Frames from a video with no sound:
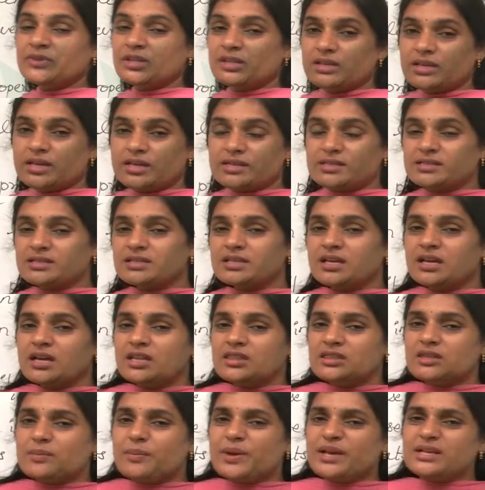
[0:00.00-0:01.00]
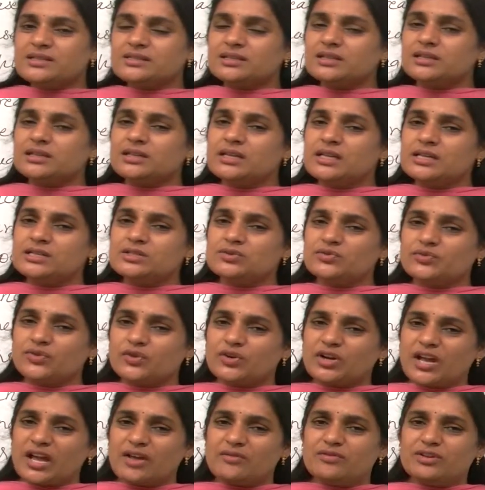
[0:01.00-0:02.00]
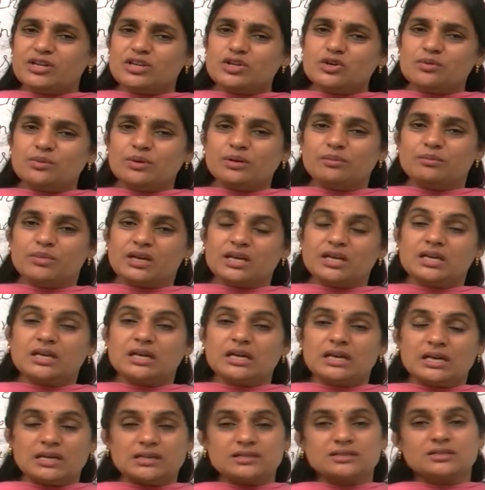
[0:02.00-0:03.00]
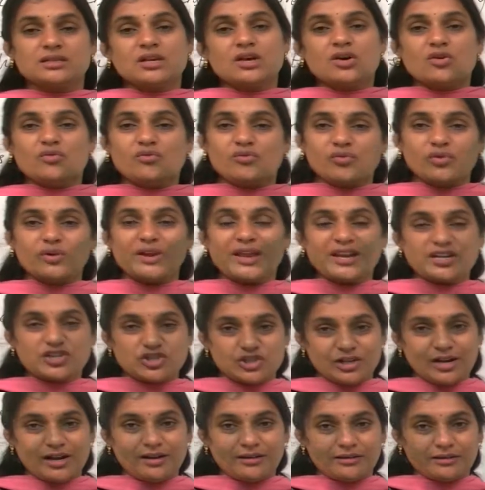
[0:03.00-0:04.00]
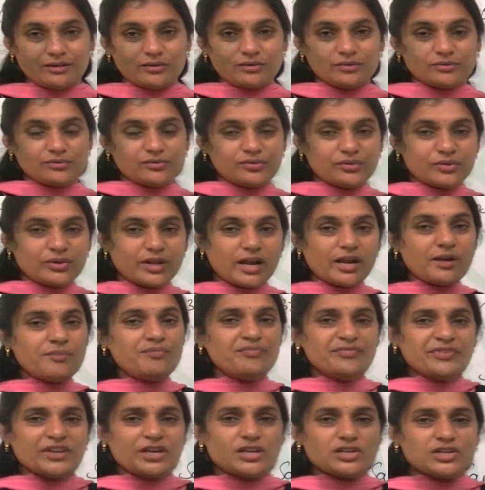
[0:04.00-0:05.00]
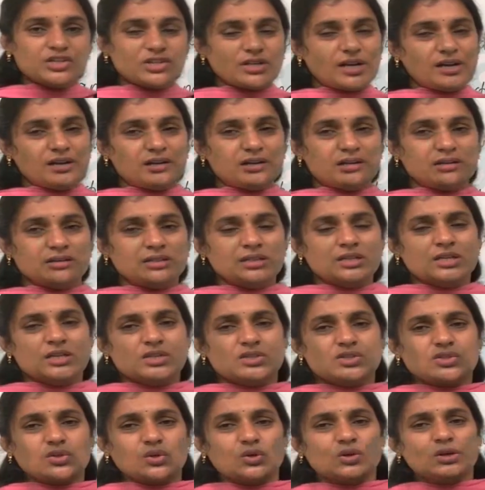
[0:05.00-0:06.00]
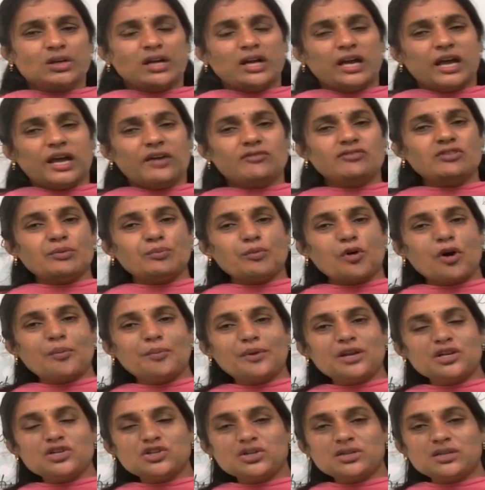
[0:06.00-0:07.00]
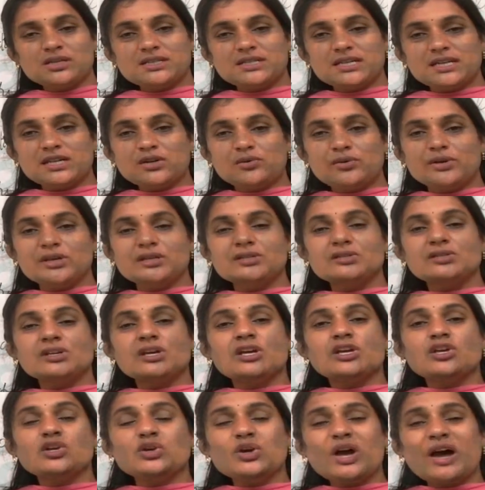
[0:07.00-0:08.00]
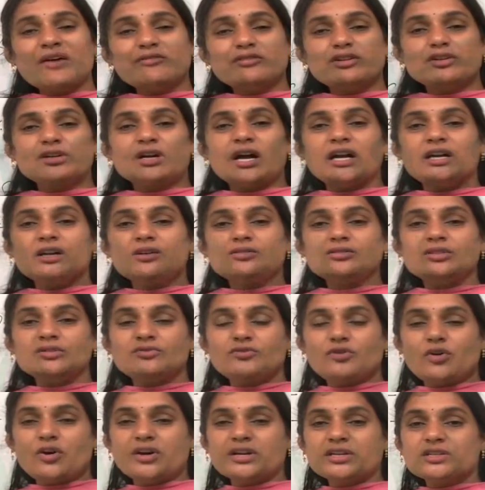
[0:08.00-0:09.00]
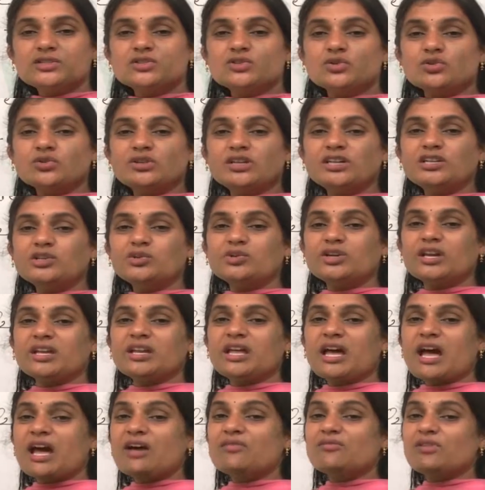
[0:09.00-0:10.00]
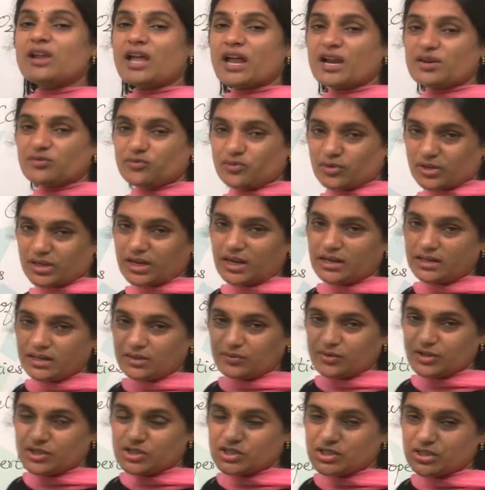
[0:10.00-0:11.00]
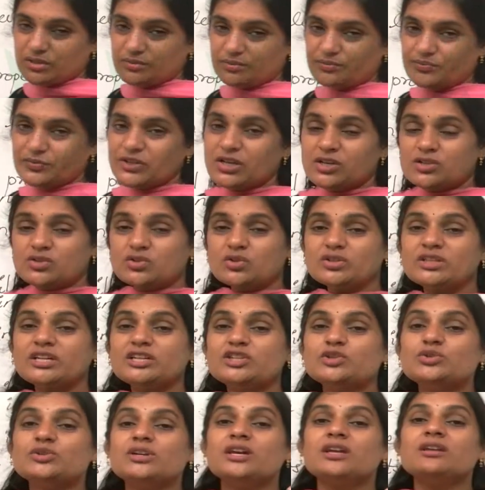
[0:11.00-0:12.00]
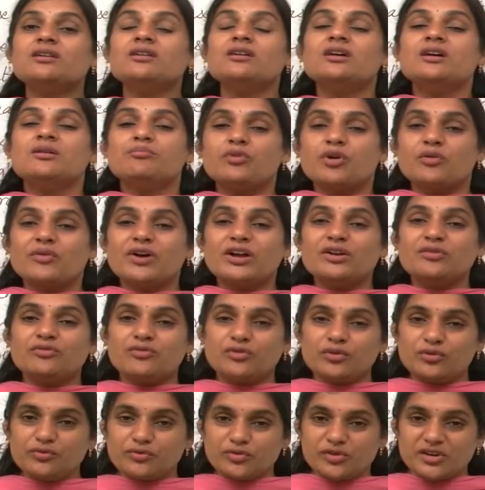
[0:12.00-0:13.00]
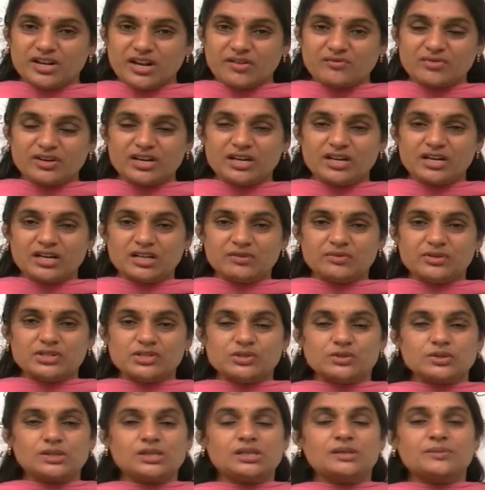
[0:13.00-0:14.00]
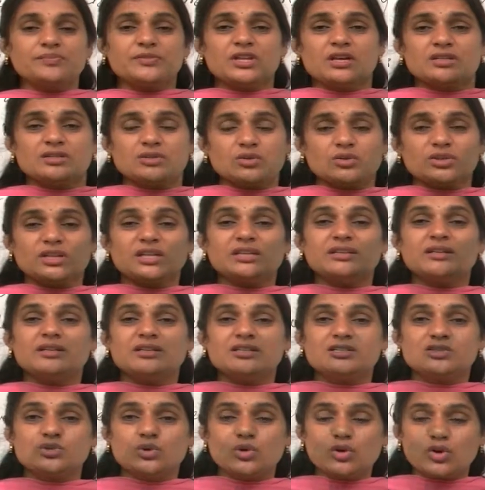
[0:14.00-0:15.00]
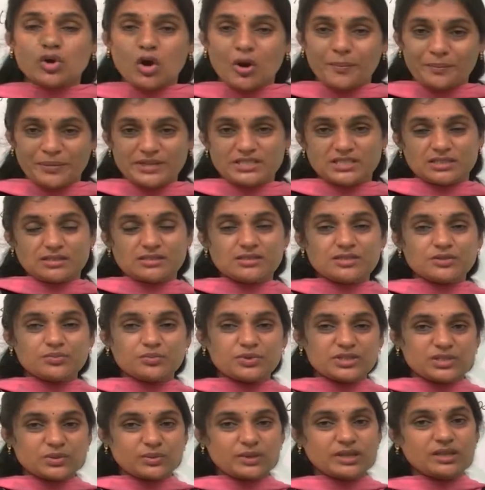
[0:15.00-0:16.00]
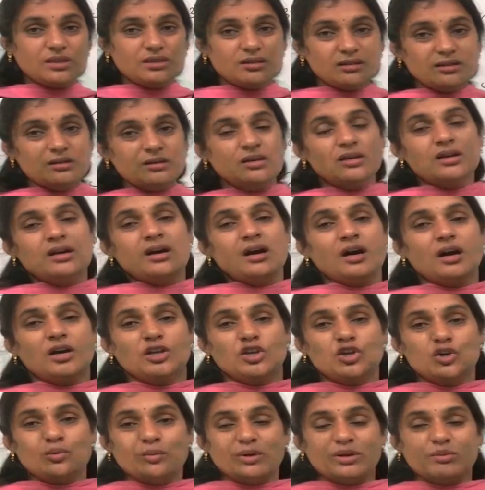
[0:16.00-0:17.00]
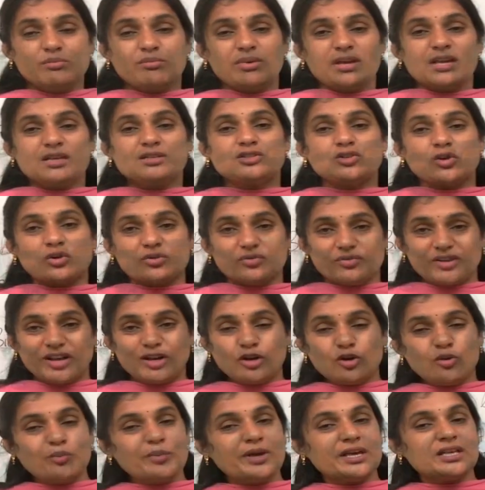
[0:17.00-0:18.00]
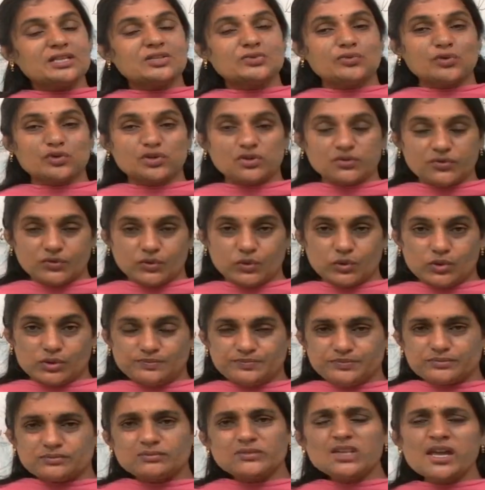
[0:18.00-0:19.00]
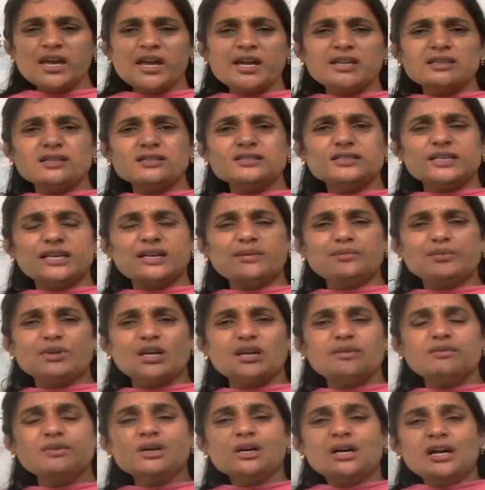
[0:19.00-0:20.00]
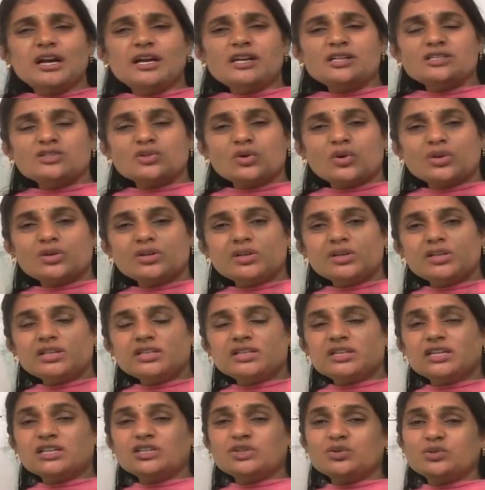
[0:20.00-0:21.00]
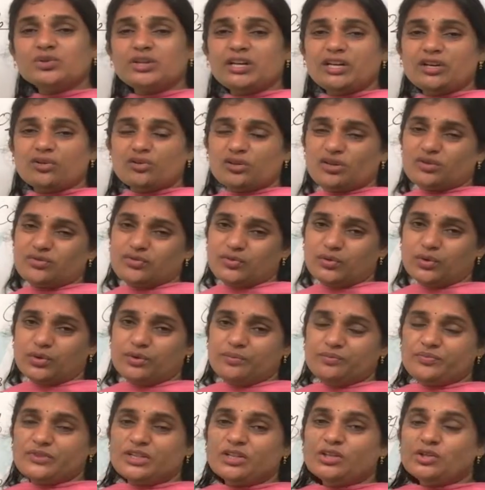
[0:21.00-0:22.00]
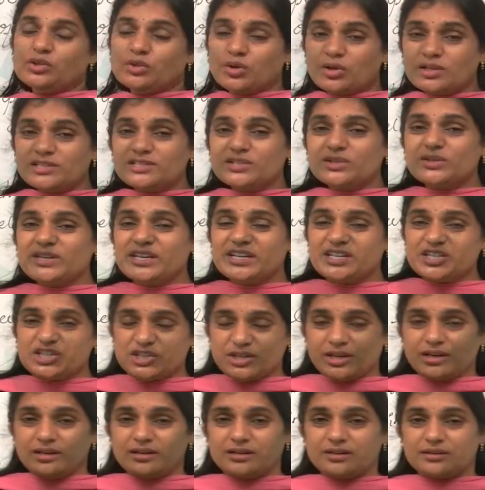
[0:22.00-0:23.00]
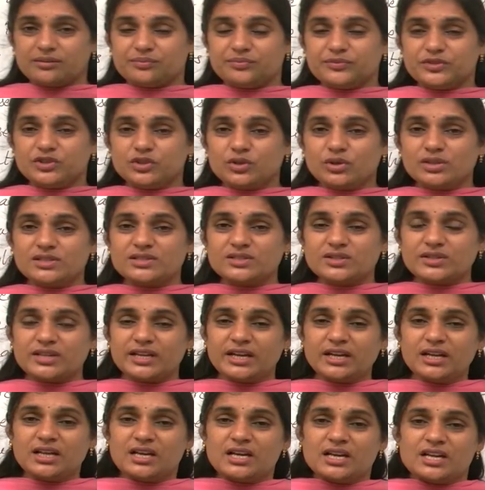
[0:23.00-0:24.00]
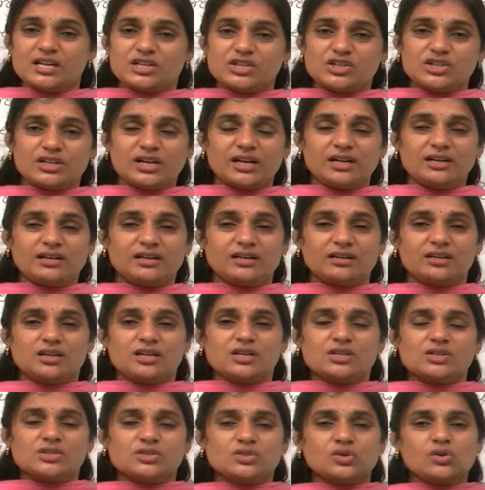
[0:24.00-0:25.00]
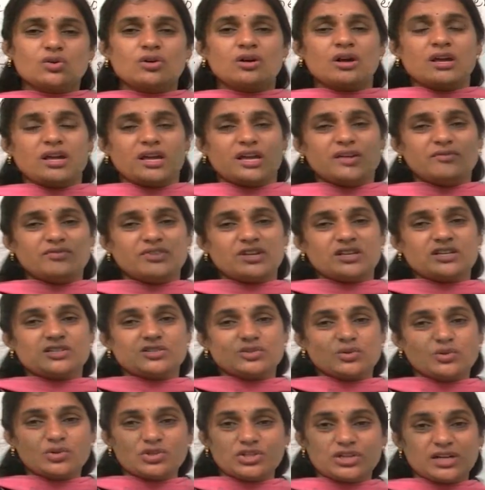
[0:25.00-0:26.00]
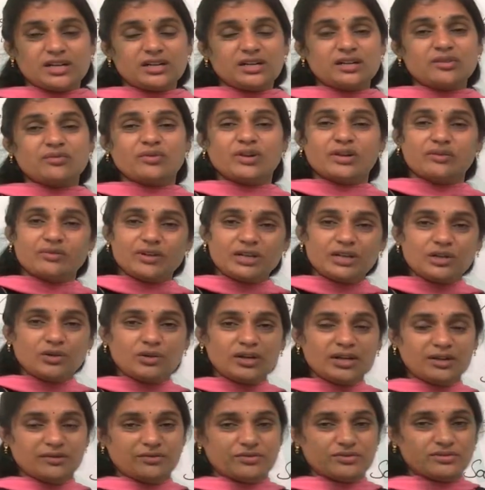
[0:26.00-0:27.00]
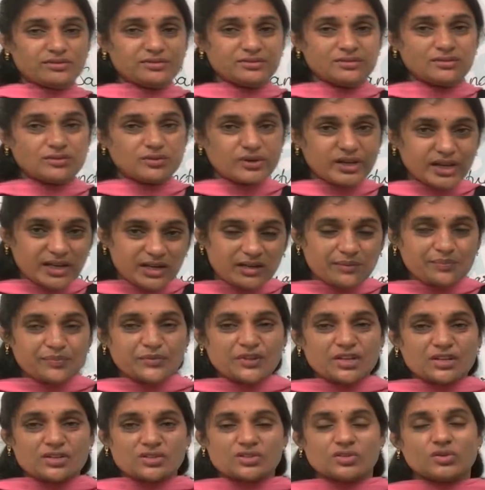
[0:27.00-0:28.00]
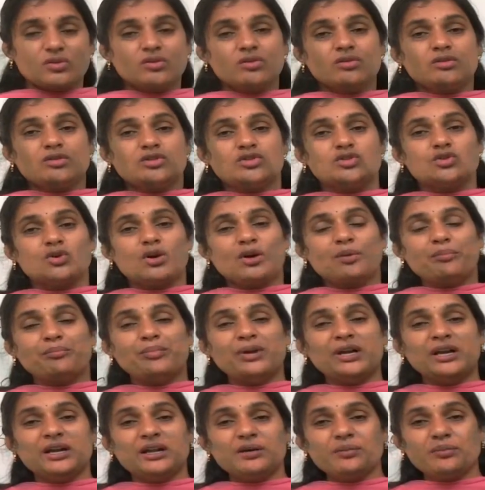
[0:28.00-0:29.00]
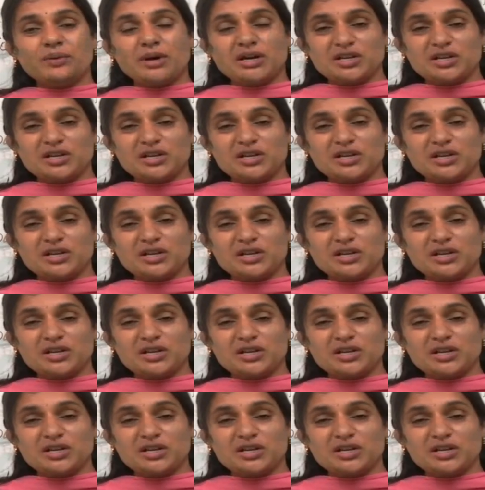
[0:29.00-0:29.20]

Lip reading: Yes, the basic needs for every human being is food and shelter. Food and shelter. So, if the population is increased, you have to cut down the forest so that you can have land for cultivation, so that you can provide food for every individual, so that there is no competence between the human beings or fellow beings for the food. At the same time, it is not only that you need only food, you also need shelter. You also need shelter. So, if there is no shelter, where will you live? Right? So, to build up our